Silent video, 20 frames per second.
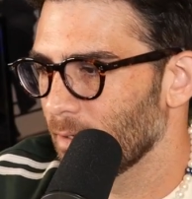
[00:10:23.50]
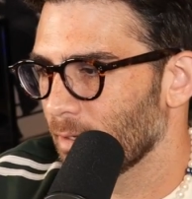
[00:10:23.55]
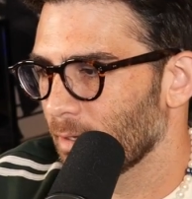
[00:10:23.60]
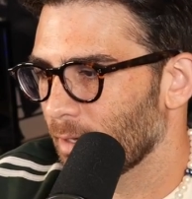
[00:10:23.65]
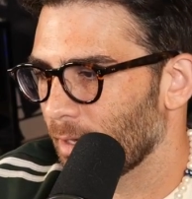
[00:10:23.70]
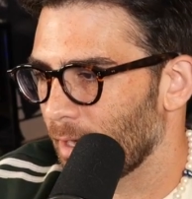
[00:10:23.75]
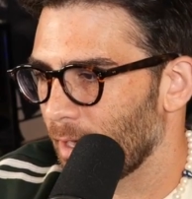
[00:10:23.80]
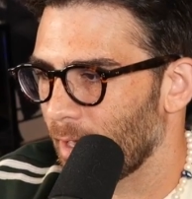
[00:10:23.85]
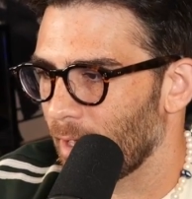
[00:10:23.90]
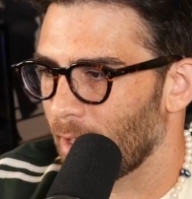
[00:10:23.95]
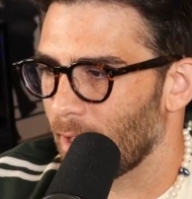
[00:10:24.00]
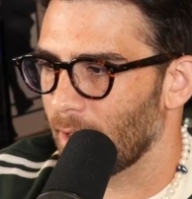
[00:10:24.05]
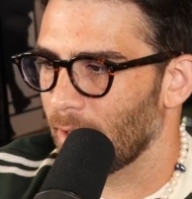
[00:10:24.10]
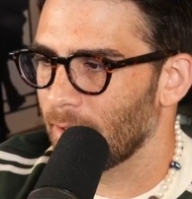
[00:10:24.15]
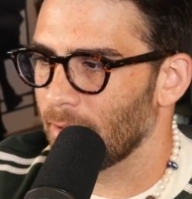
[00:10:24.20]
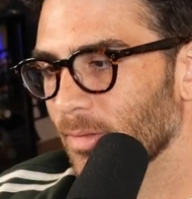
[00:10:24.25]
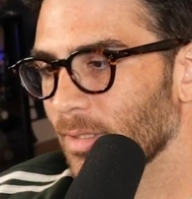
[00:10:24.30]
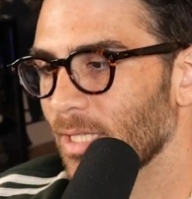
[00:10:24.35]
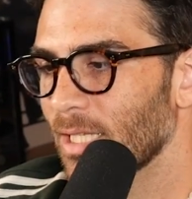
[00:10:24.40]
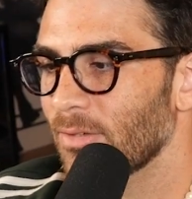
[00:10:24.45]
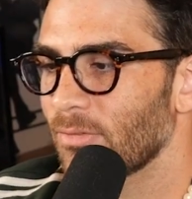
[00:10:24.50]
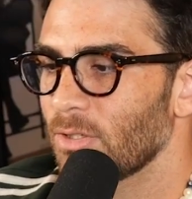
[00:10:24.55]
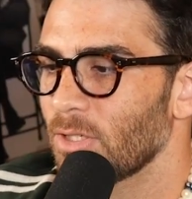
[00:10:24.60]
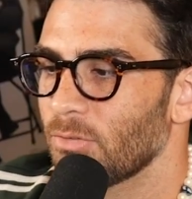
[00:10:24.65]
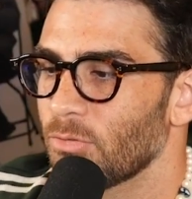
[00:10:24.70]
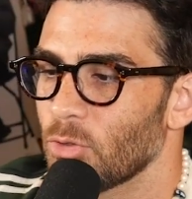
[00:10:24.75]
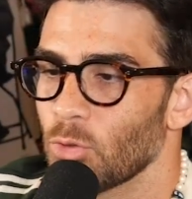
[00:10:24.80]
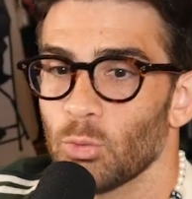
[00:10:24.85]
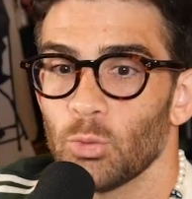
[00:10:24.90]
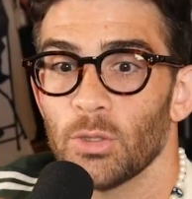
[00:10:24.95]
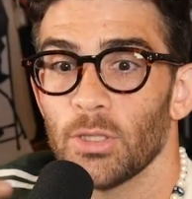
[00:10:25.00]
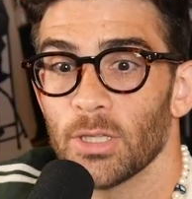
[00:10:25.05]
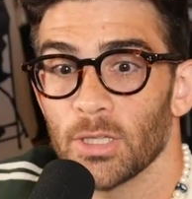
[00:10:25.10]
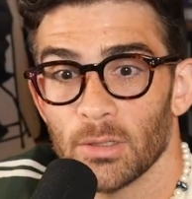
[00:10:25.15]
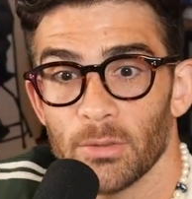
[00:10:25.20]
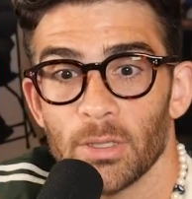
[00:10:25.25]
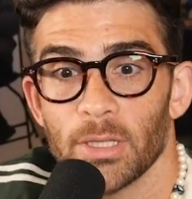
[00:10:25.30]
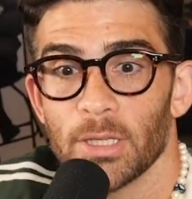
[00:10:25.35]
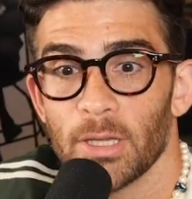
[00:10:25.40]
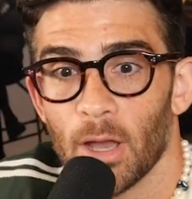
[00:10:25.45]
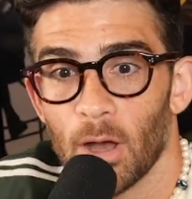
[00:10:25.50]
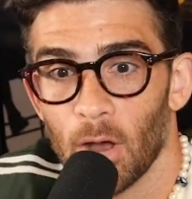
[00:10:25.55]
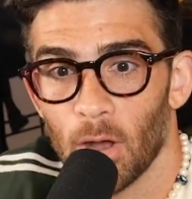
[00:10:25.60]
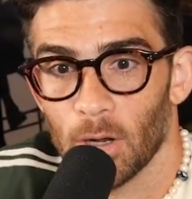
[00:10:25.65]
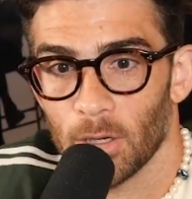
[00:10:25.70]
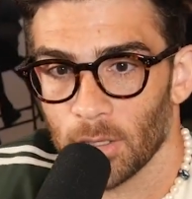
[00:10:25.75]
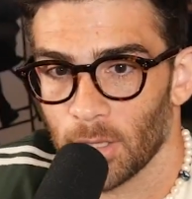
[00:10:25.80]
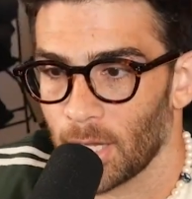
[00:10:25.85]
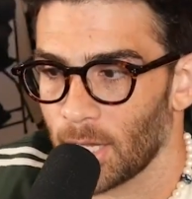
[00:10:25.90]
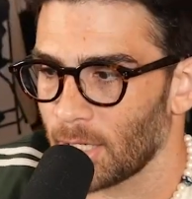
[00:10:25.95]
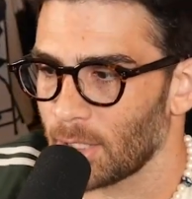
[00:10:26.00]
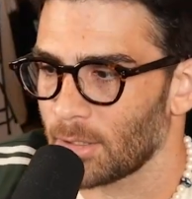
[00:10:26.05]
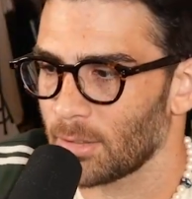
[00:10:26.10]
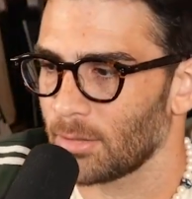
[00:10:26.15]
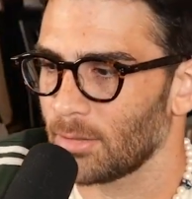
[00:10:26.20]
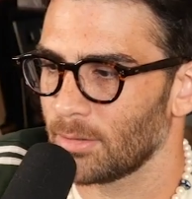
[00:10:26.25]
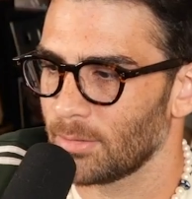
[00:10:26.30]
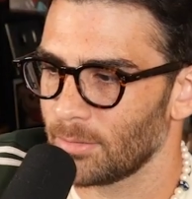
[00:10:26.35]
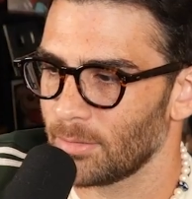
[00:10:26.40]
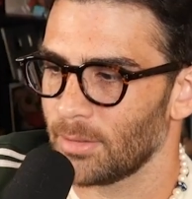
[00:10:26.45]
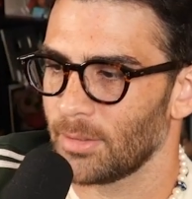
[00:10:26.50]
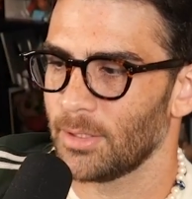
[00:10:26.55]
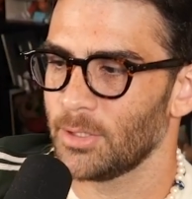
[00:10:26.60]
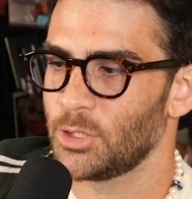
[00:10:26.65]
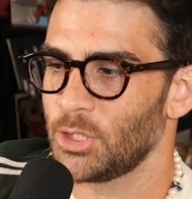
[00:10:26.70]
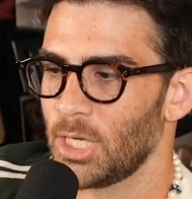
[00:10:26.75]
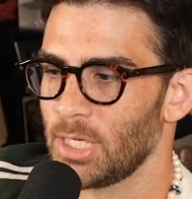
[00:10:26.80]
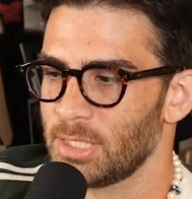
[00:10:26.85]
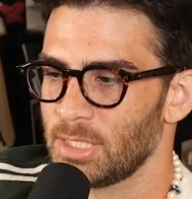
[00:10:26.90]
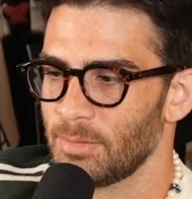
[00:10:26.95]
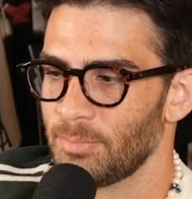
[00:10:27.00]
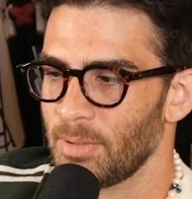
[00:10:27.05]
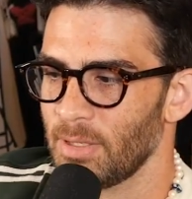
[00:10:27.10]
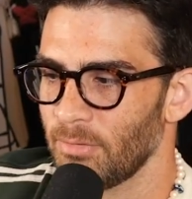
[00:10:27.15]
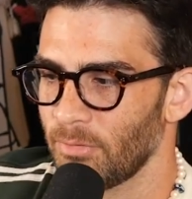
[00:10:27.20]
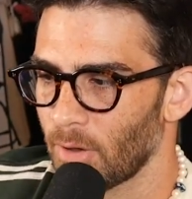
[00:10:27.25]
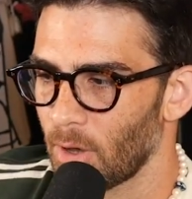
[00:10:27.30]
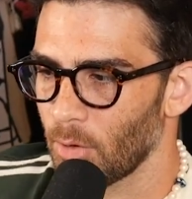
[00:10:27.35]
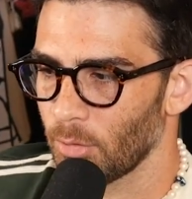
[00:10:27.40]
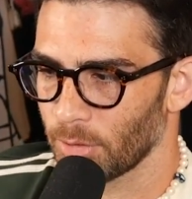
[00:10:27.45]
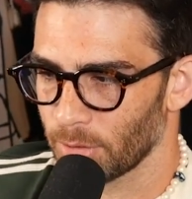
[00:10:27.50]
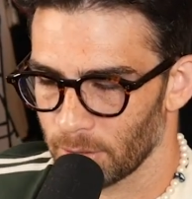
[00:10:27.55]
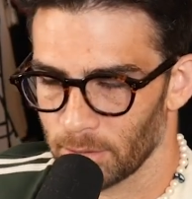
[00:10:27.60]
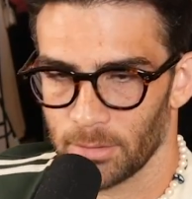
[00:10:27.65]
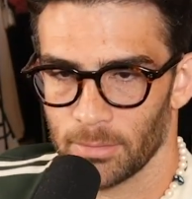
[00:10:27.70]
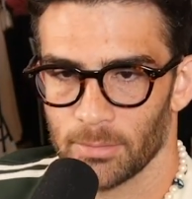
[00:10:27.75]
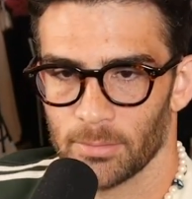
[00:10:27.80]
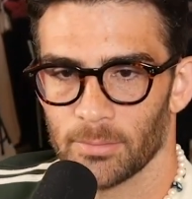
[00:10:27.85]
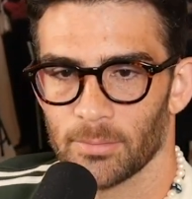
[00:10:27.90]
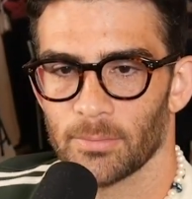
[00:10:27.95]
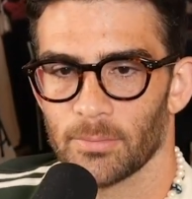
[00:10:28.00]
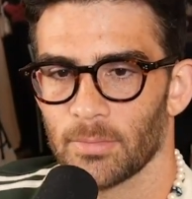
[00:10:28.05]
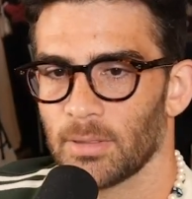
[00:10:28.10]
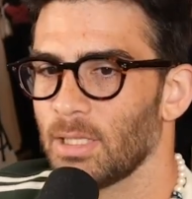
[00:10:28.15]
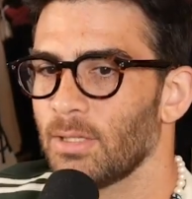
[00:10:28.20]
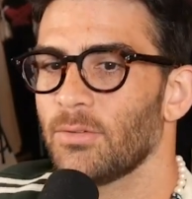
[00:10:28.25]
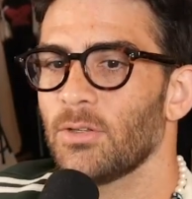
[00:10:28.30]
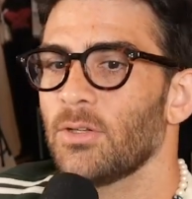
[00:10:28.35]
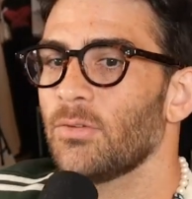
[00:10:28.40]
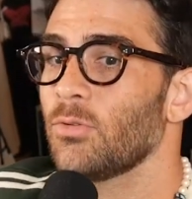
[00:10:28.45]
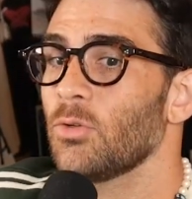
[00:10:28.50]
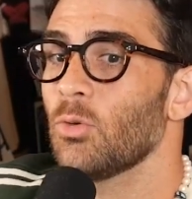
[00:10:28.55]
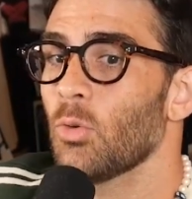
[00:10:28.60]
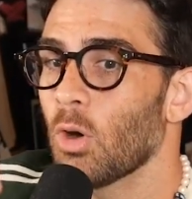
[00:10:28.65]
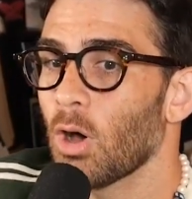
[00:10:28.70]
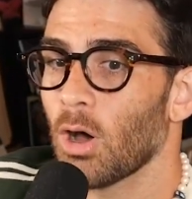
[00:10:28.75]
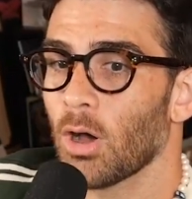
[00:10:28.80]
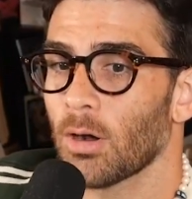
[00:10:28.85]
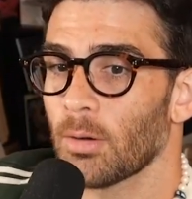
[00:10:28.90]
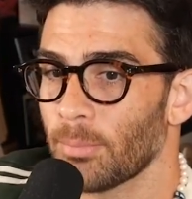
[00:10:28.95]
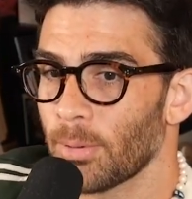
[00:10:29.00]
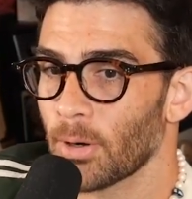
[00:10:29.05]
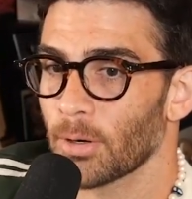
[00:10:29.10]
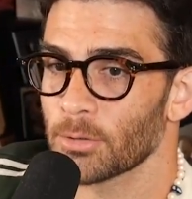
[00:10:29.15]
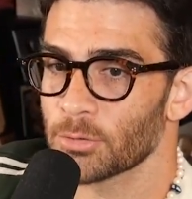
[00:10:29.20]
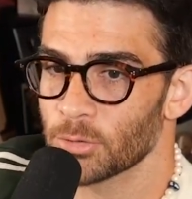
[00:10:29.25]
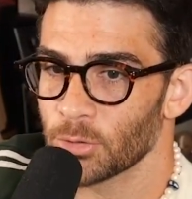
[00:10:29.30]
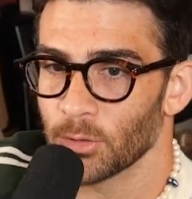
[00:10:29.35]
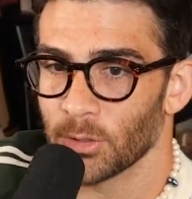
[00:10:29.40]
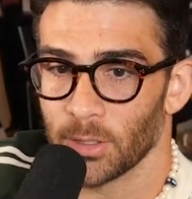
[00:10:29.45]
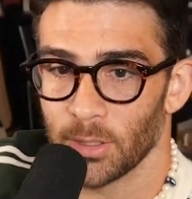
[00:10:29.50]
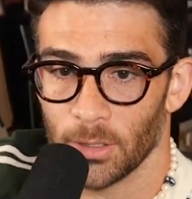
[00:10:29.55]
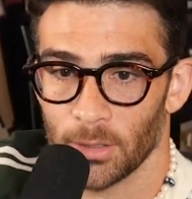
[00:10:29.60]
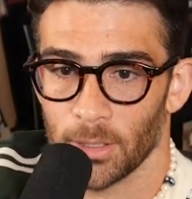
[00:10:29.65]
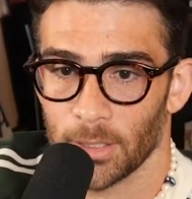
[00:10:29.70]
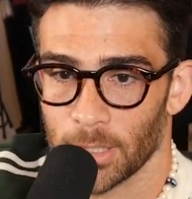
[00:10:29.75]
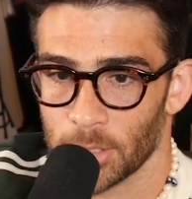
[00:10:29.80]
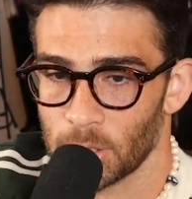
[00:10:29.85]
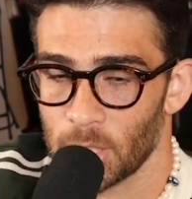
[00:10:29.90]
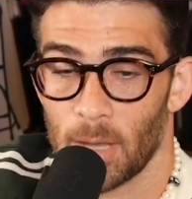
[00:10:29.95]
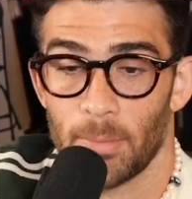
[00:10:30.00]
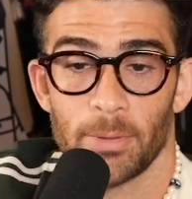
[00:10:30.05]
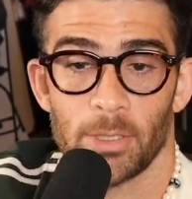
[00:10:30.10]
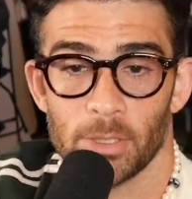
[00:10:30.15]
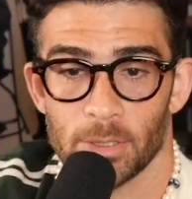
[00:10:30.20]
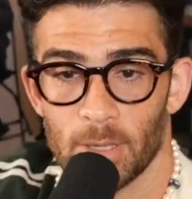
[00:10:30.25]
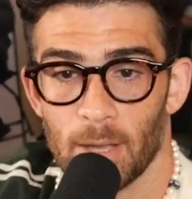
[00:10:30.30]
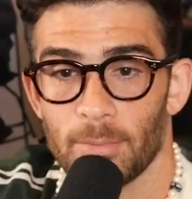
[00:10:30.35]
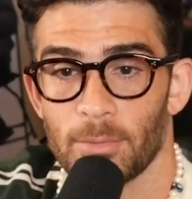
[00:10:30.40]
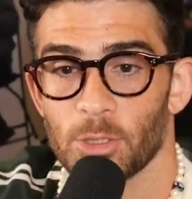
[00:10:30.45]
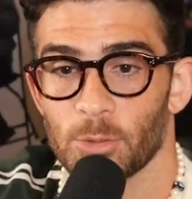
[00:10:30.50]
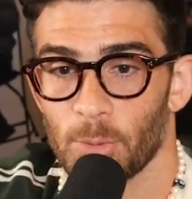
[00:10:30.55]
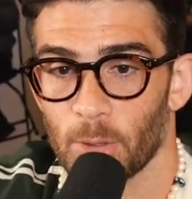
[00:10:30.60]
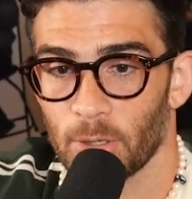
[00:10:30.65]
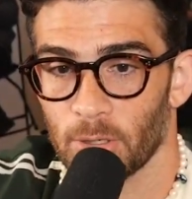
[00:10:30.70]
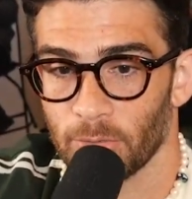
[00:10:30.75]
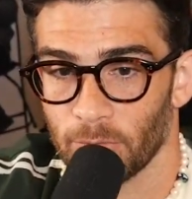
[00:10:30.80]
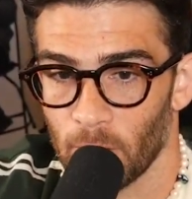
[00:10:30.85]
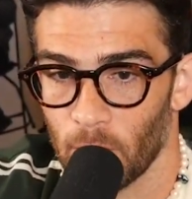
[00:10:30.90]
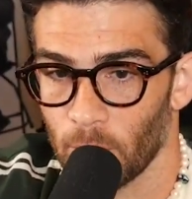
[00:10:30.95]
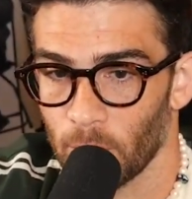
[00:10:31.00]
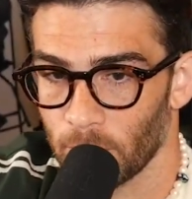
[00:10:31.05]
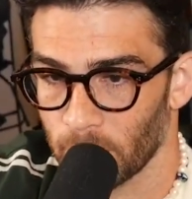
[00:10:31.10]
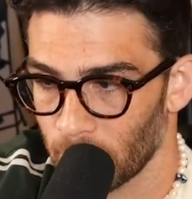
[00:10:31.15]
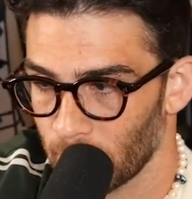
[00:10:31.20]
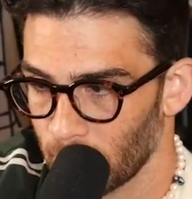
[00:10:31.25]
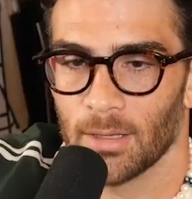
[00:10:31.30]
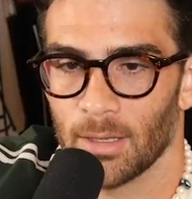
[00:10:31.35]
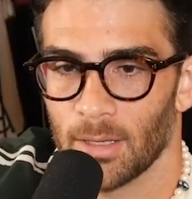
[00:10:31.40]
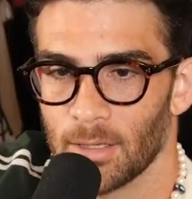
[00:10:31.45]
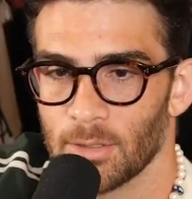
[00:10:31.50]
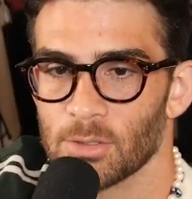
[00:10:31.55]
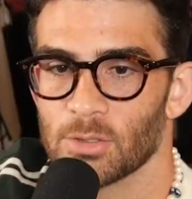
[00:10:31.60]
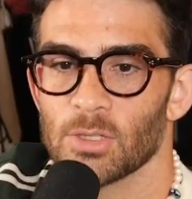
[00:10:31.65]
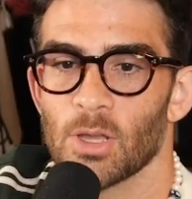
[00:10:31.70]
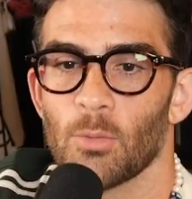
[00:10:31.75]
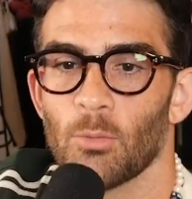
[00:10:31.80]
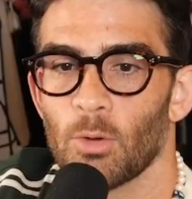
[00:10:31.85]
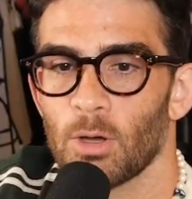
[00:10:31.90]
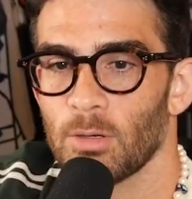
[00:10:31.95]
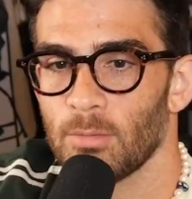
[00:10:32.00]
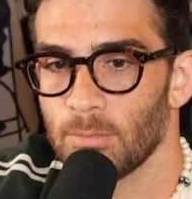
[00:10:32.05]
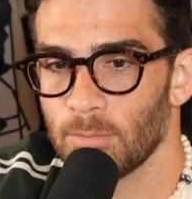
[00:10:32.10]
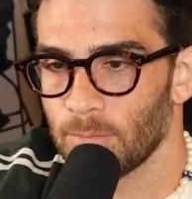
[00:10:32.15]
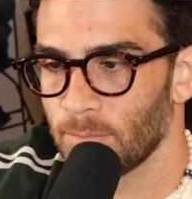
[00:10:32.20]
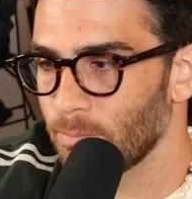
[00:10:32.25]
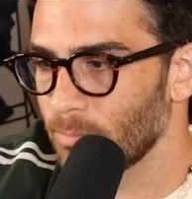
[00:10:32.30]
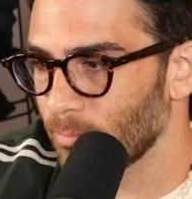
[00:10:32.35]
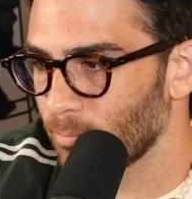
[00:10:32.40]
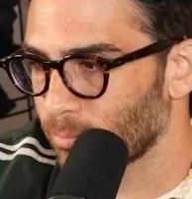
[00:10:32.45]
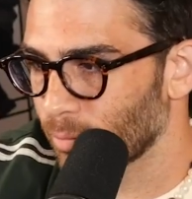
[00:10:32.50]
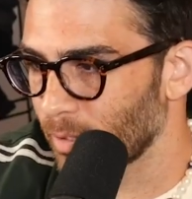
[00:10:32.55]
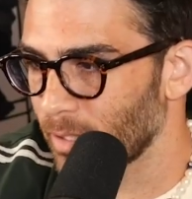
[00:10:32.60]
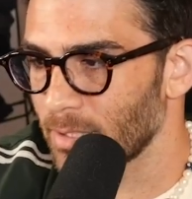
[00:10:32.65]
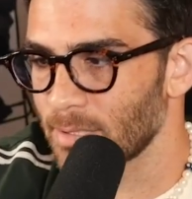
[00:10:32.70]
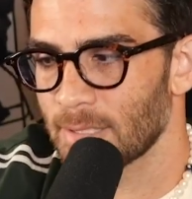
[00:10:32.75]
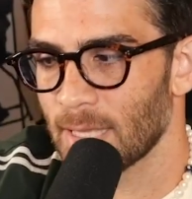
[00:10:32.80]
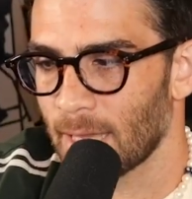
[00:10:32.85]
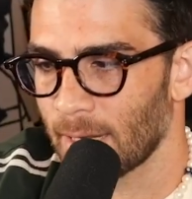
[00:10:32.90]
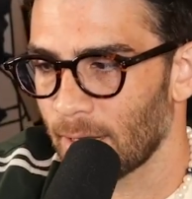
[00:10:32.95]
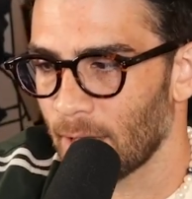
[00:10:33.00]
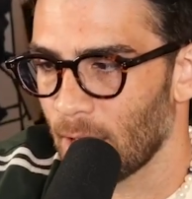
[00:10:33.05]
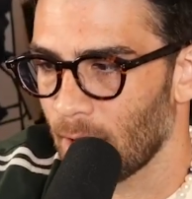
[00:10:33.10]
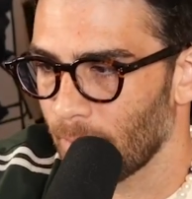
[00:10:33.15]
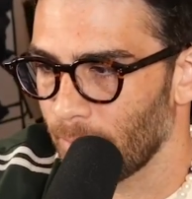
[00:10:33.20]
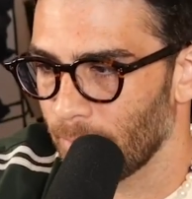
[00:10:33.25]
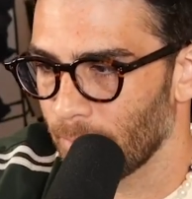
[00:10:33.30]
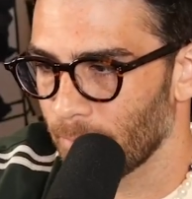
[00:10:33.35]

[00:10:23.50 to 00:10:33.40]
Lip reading: And even if you literally are like a JCP voter, even if you are personally like a Japanese Communist Party voter, and someone brings that up,